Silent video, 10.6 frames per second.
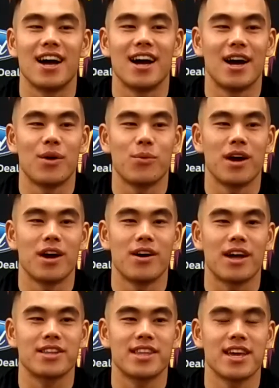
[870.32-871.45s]
Well,
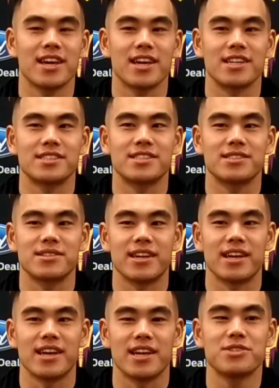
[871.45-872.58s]
I think
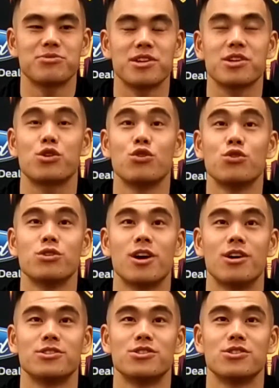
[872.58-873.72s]
it's really cool
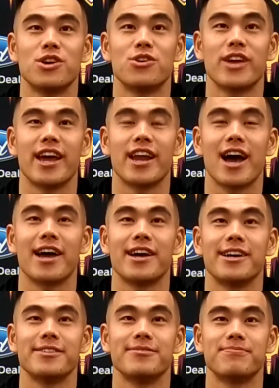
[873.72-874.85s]
though to know that
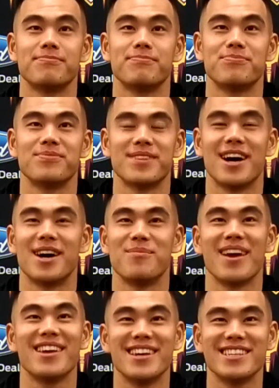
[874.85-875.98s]
I
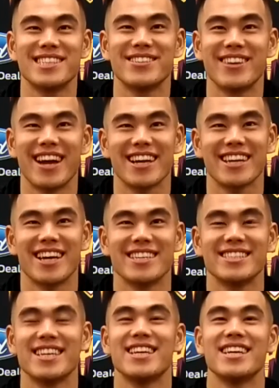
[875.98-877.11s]
made a history, I guess.
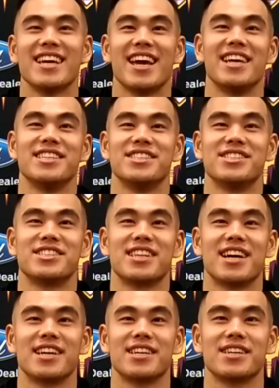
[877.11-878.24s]
And it's just
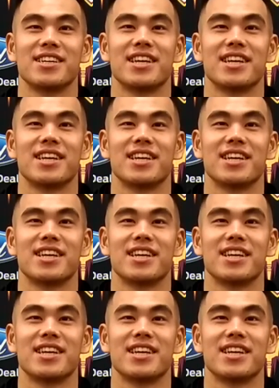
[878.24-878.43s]
like,